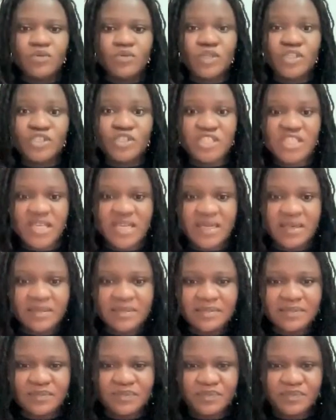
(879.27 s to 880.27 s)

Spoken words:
What did you say?